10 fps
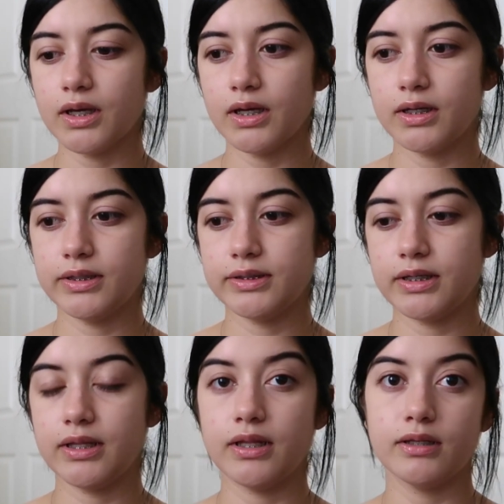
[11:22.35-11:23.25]

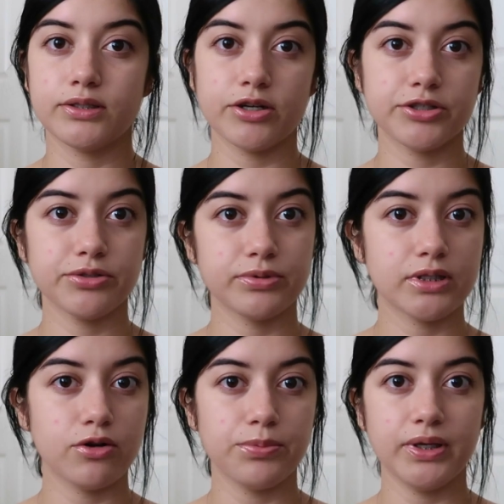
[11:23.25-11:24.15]
And the doctor
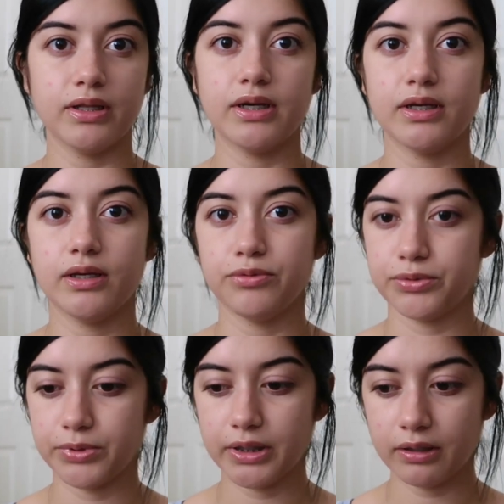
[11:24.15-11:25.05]
was hoping that it
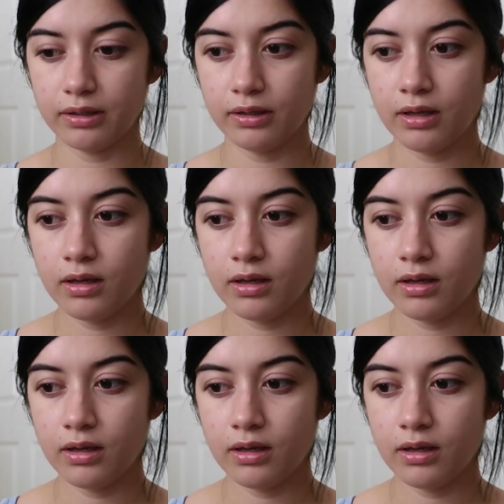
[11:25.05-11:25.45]
would work.